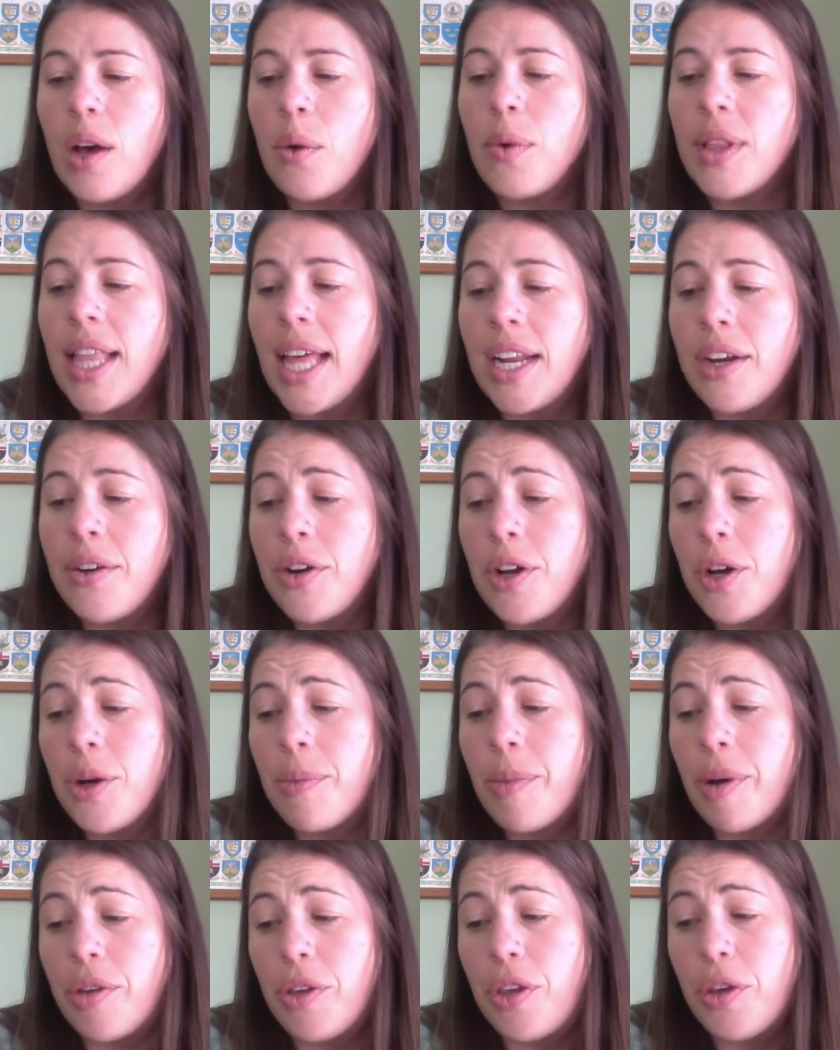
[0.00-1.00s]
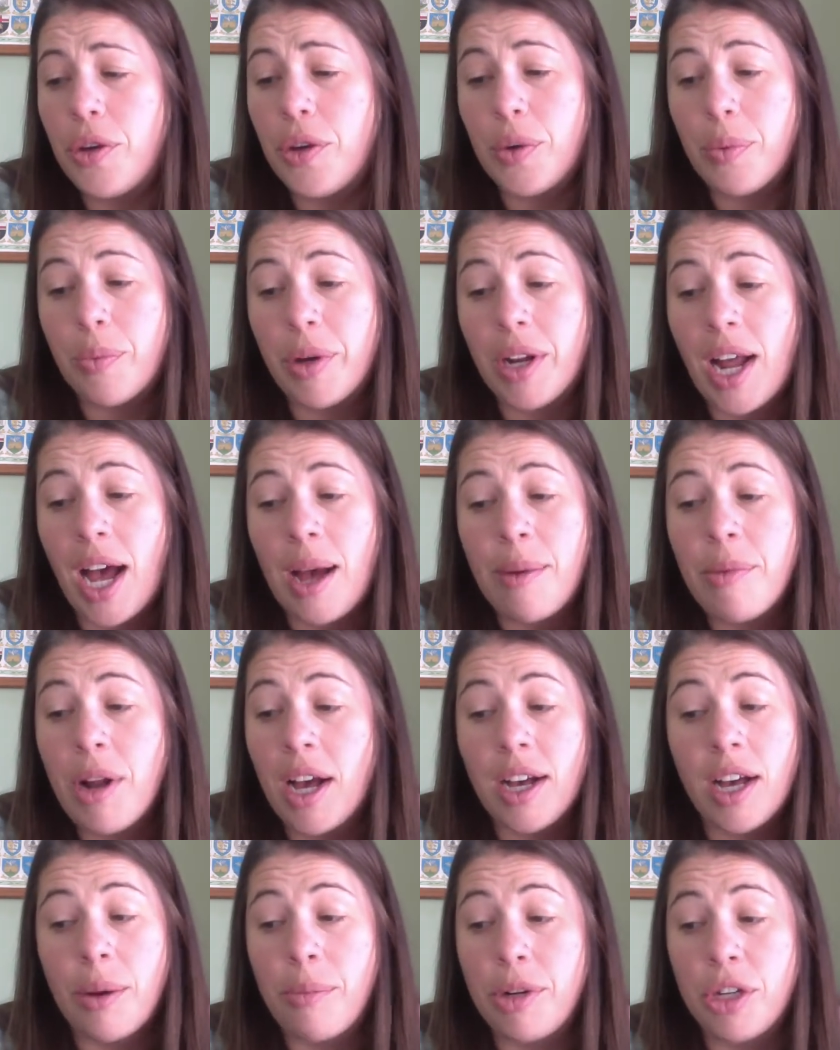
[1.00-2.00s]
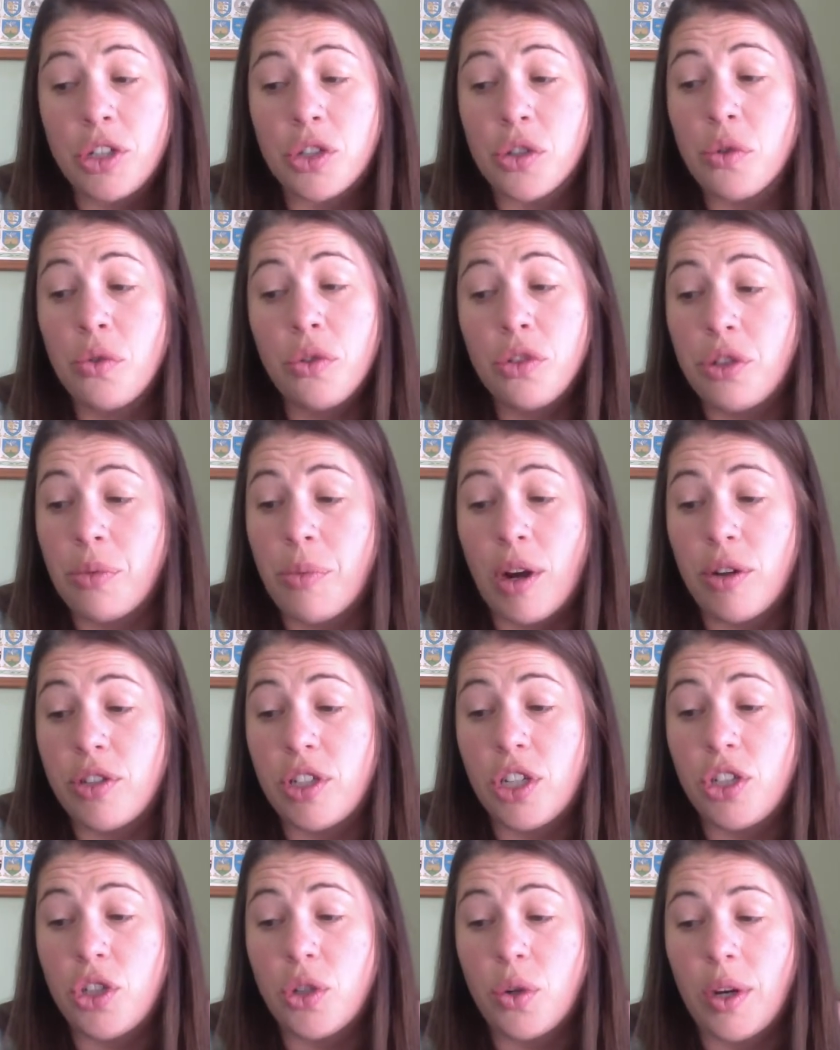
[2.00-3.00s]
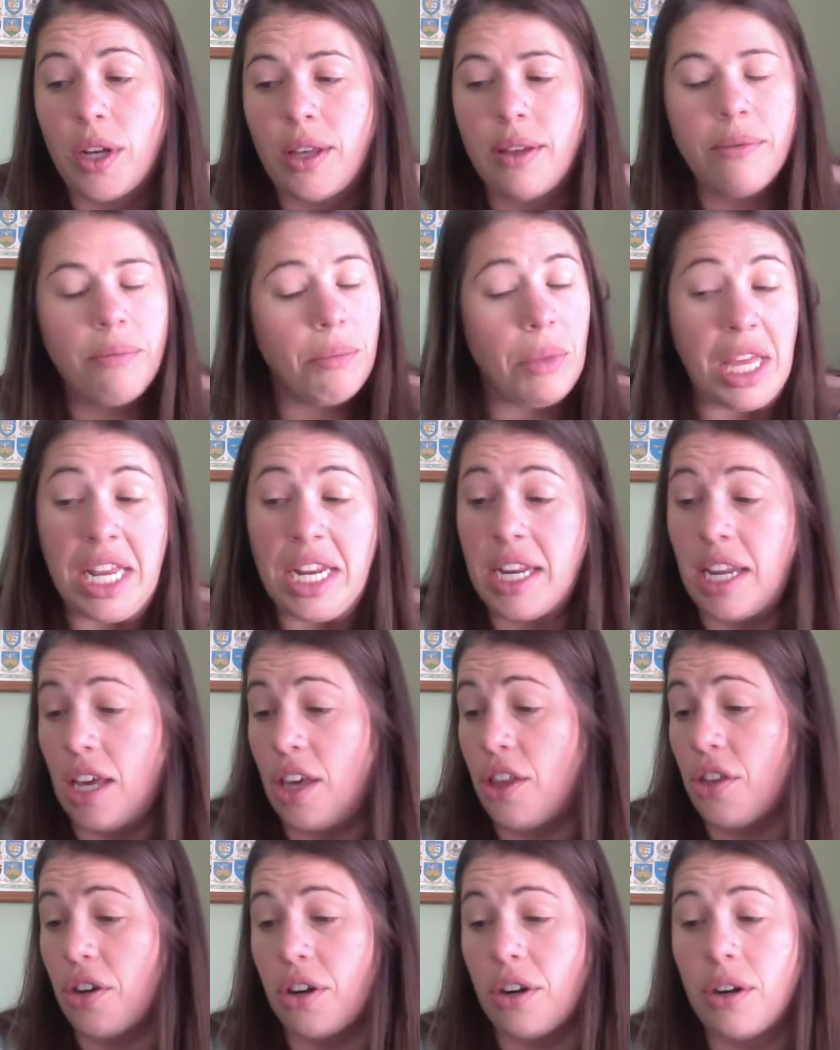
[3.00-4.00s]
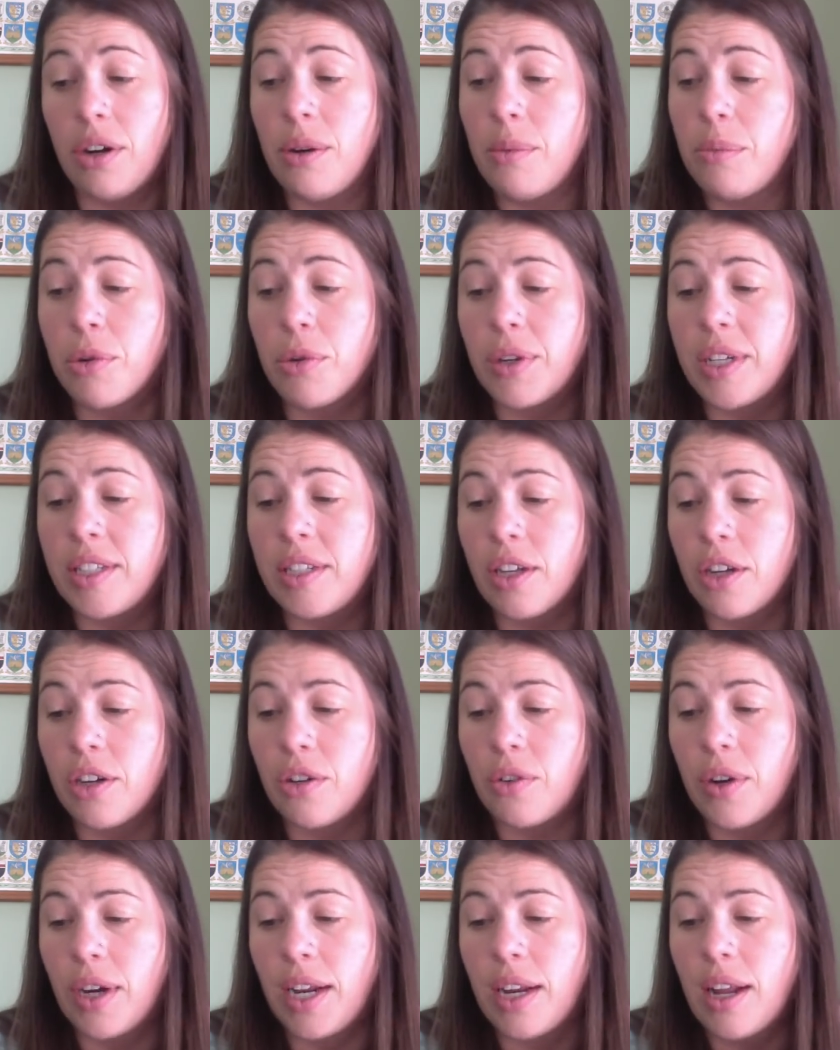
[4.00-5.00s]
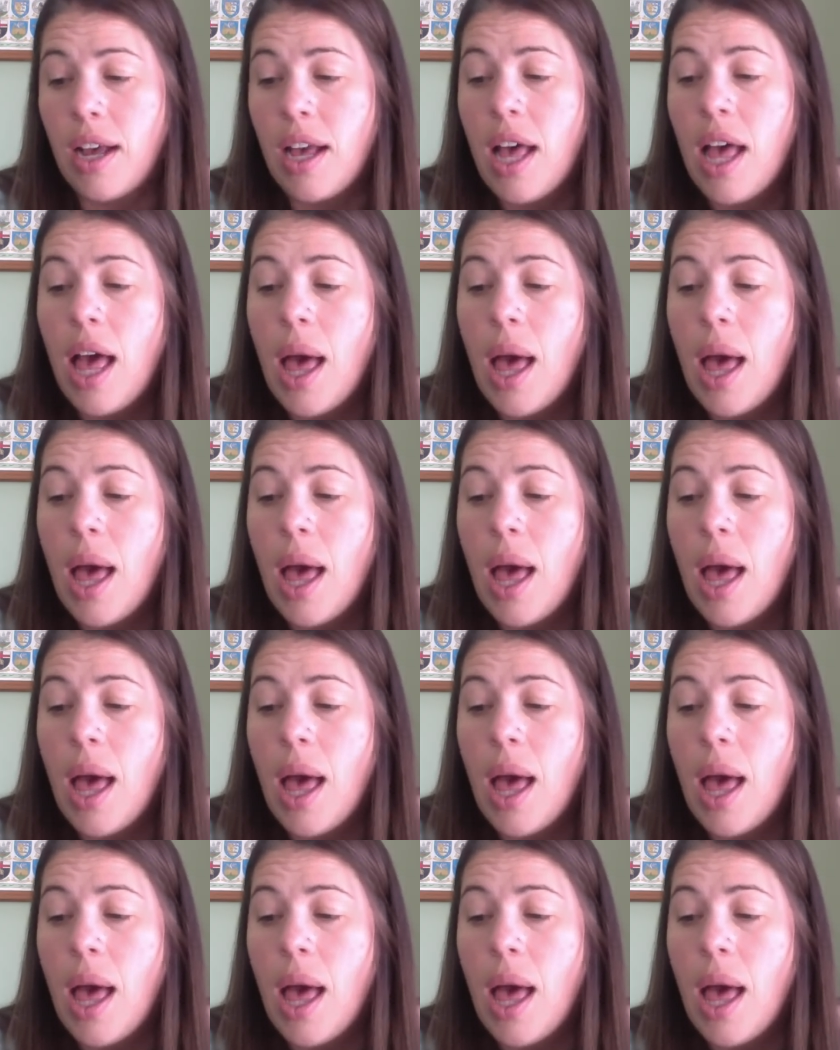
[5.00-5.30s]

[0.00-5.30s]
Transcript: Well, I don't know about you, but I'm not coming to school tomorrow, said Joy. Me neither, Marisa agreed.